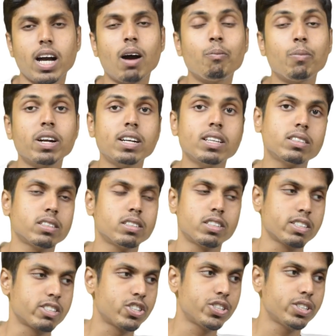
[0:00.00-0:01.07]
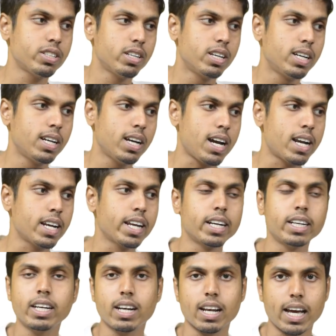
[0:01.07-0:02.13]
appendices section and
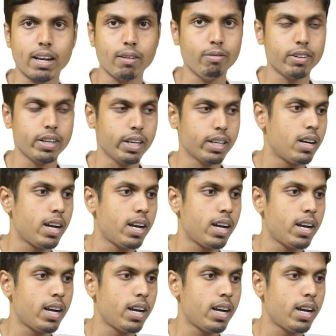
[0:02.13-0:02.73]
get it clarified.